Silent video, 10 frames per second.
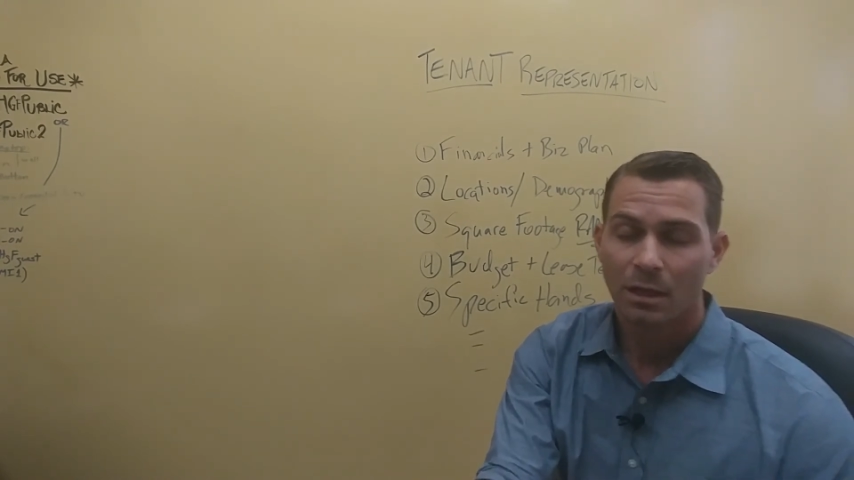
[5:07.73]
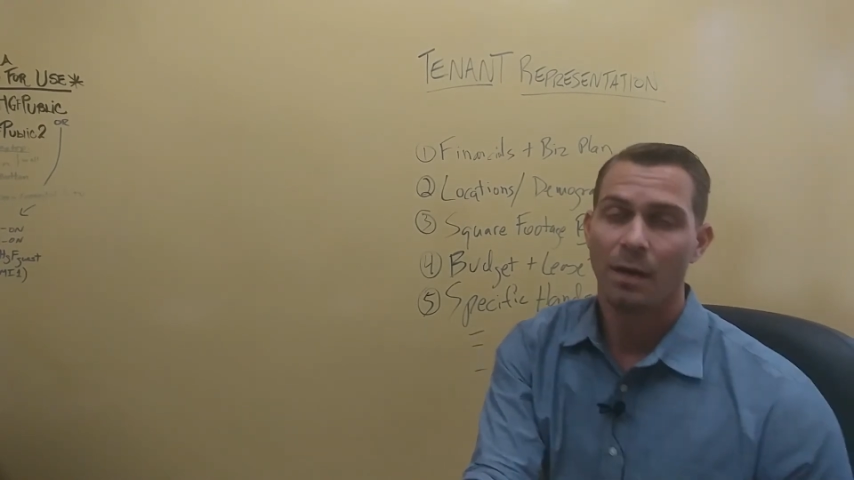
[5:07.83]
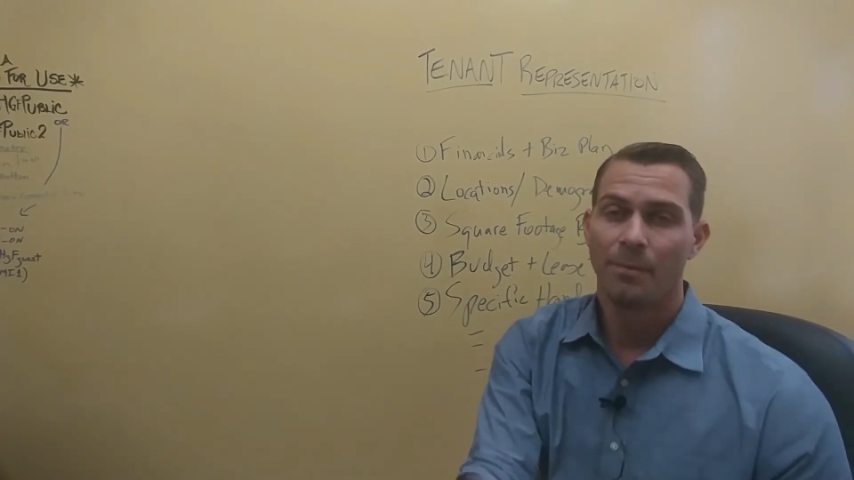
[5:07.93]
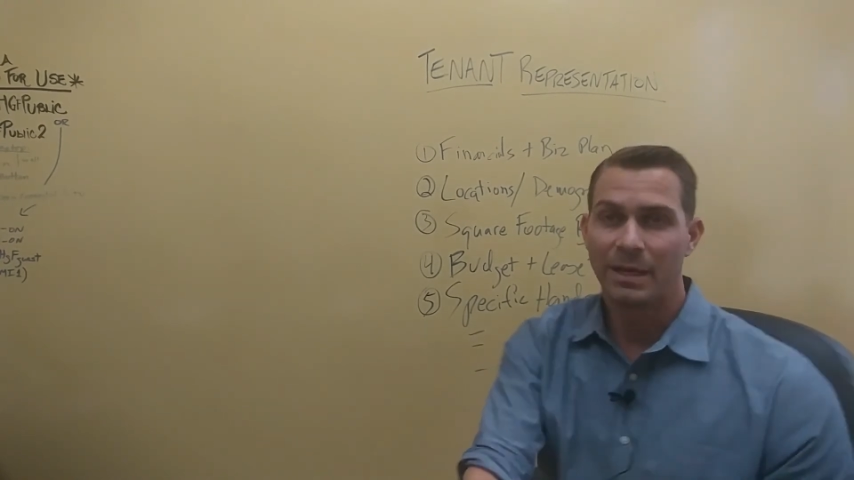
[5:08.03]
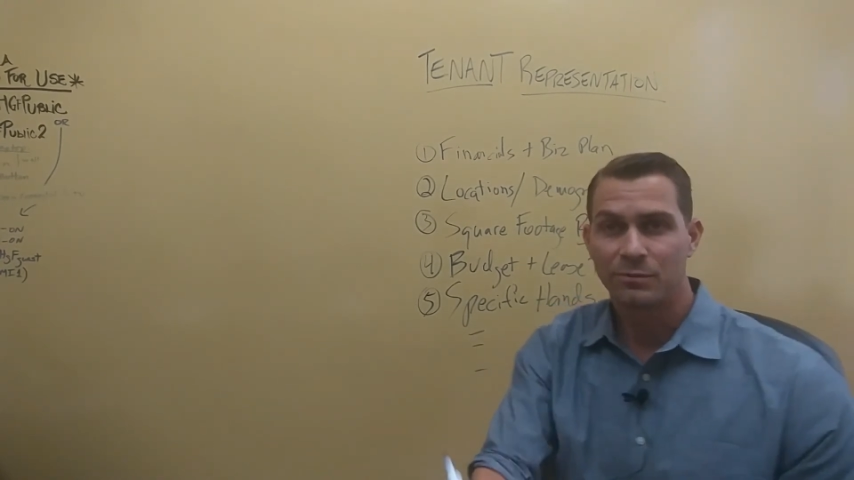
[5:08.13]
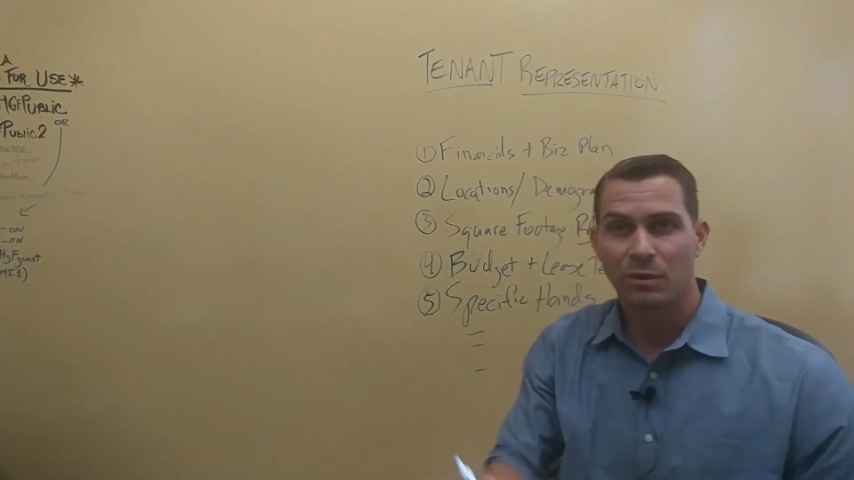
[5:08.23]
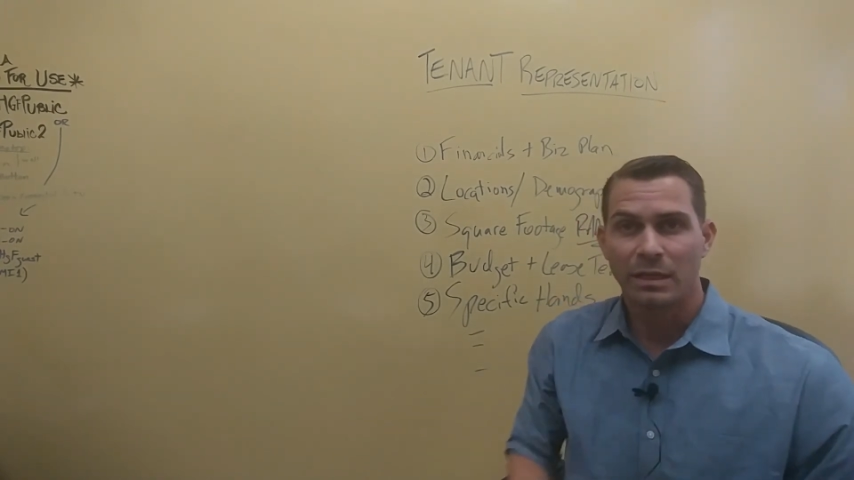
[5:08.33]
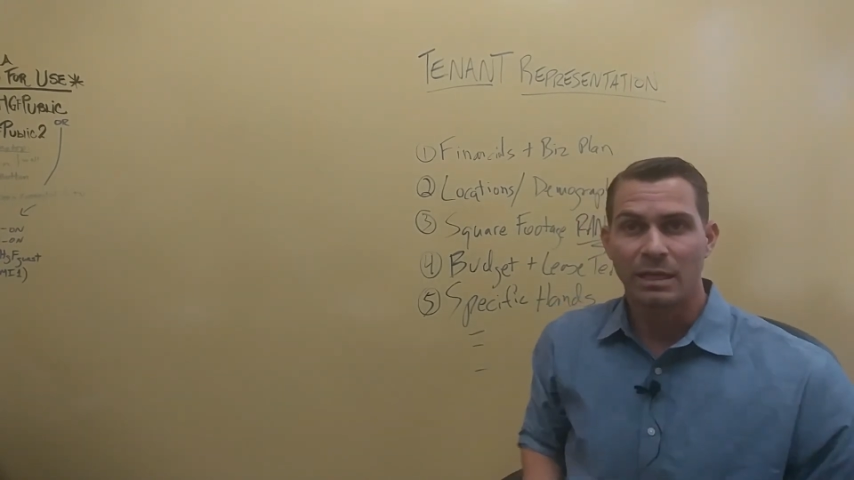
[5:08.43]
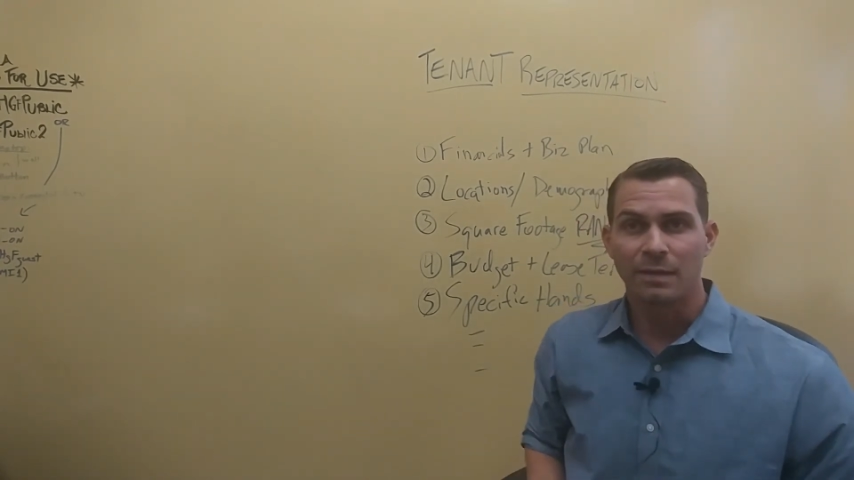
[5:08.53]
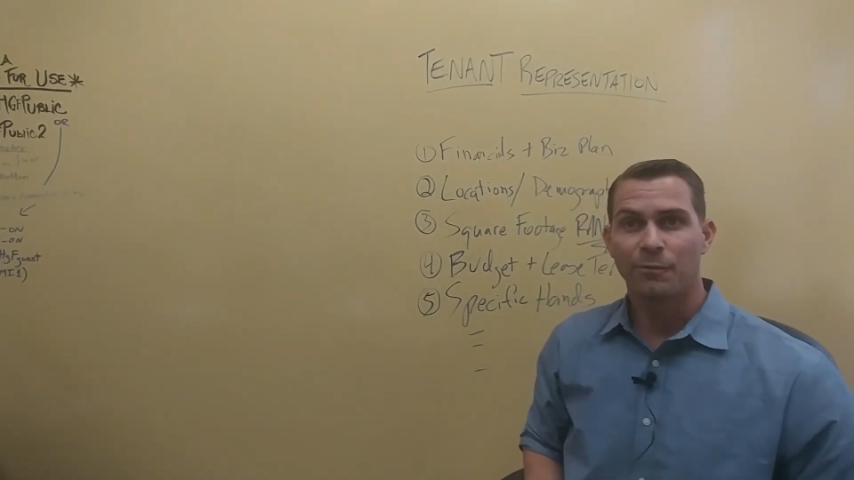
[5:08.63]
That's
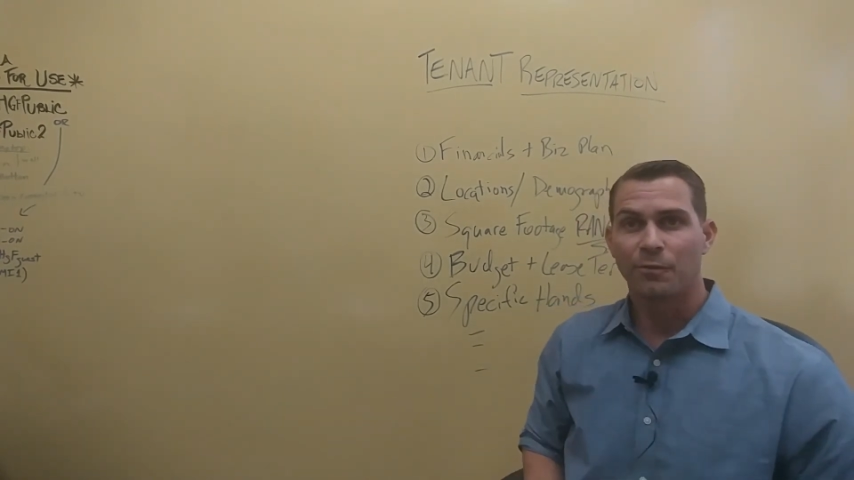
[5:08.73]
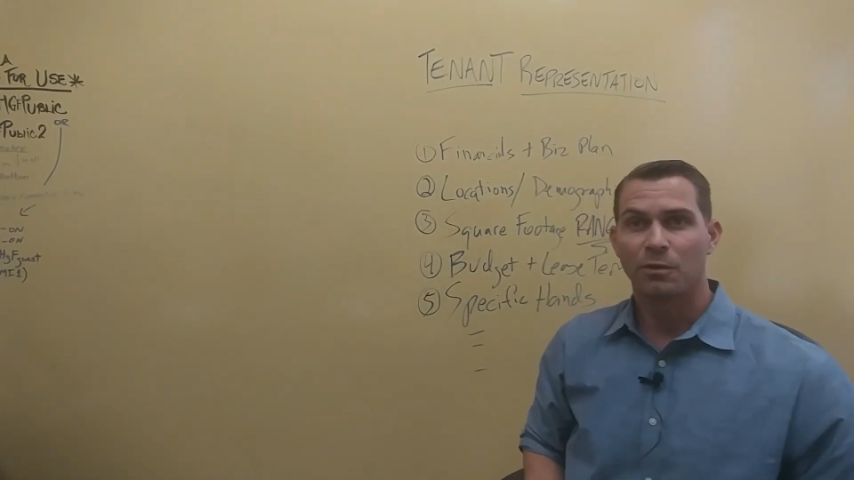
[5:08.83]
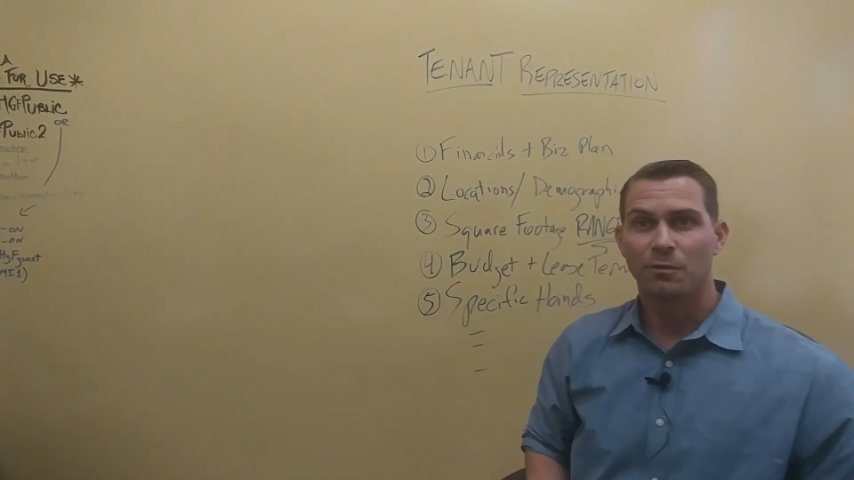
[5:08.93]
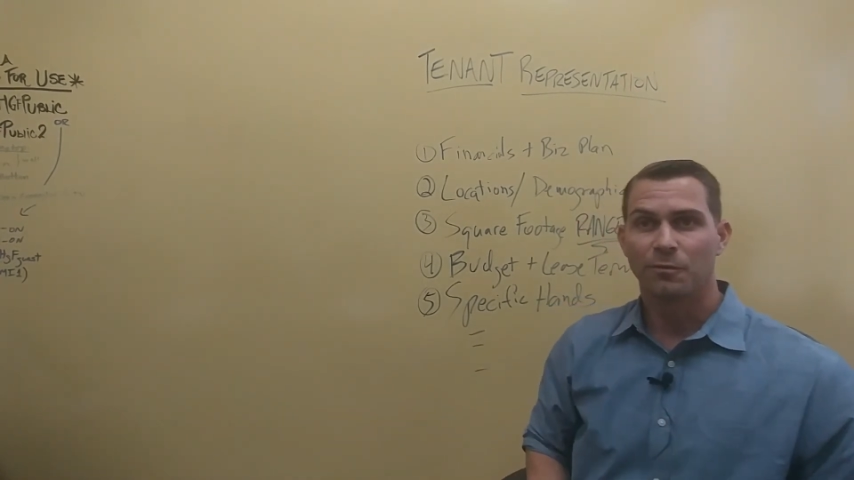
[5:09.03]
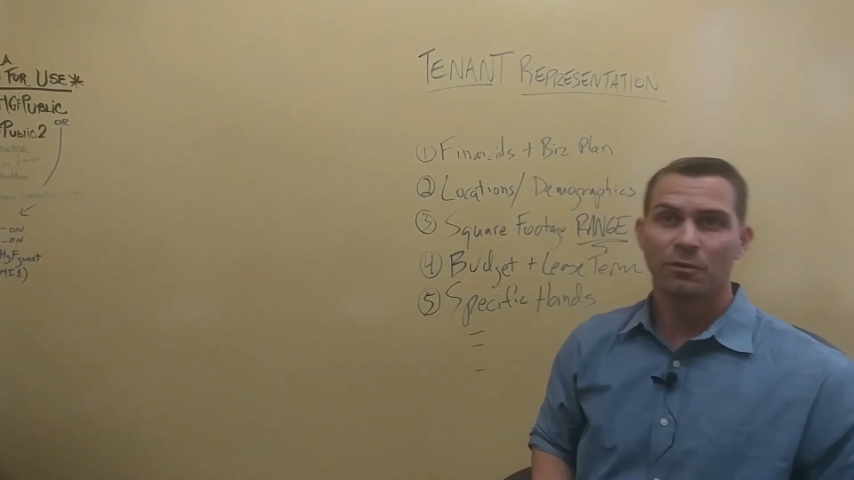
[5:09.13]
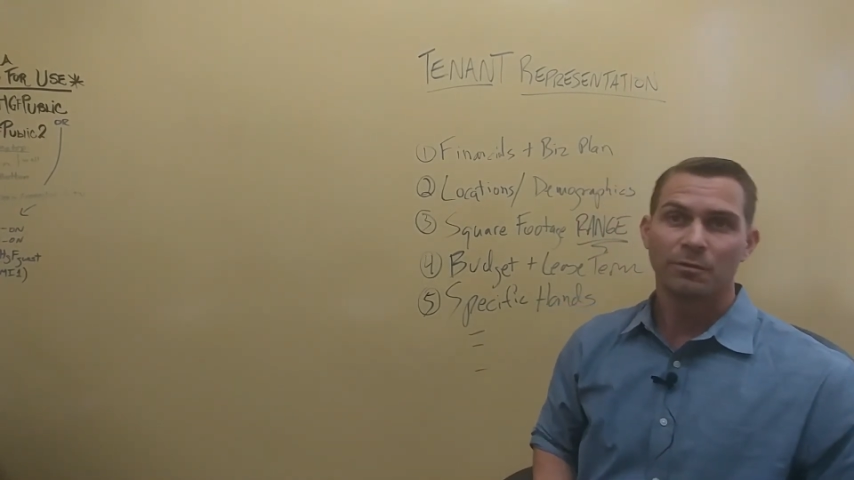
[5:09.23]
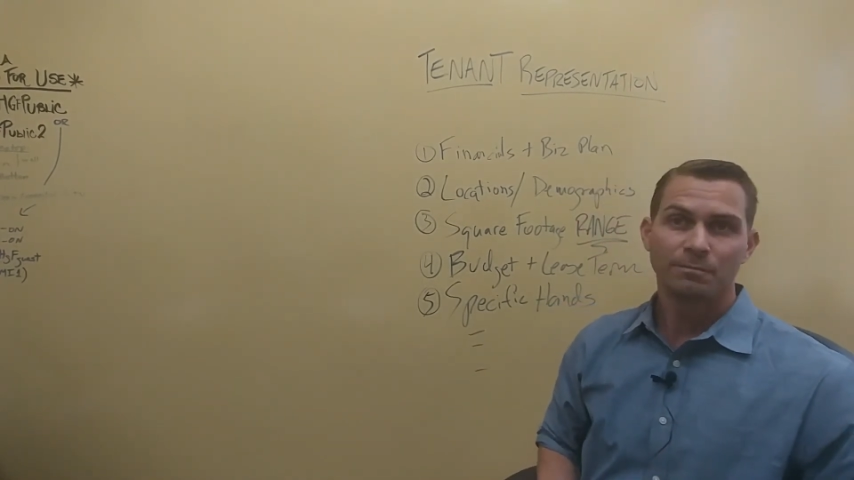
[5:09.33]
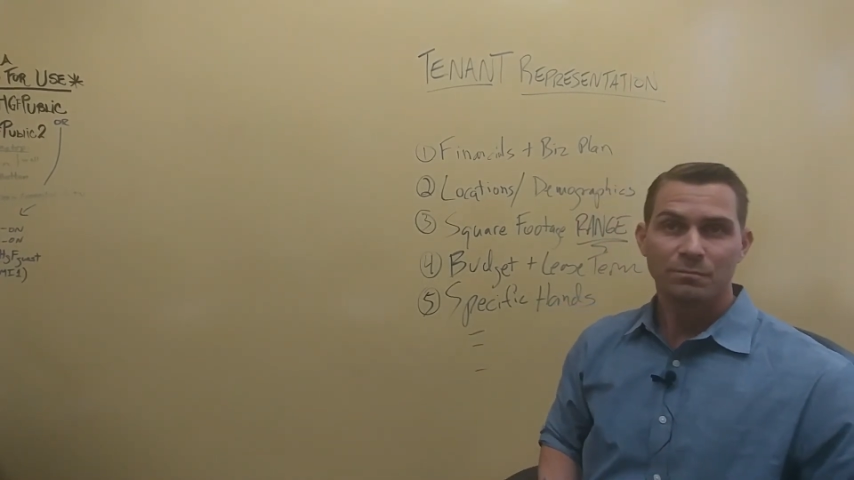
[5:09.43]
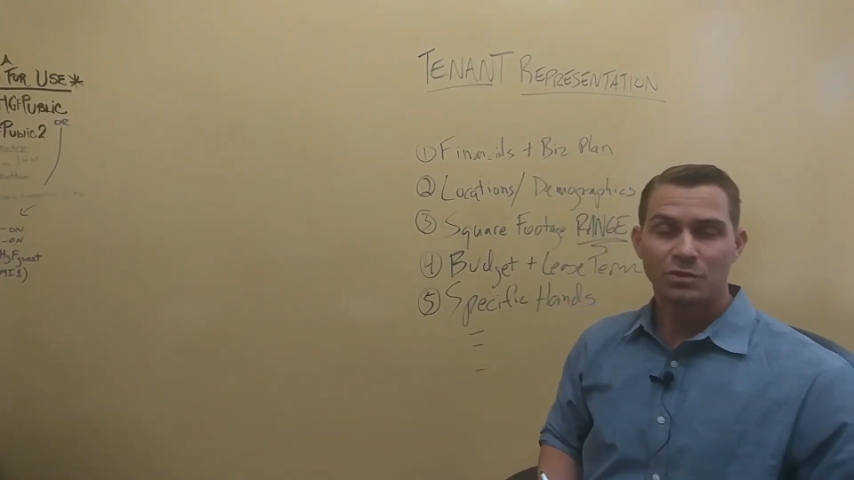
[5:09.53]
really it for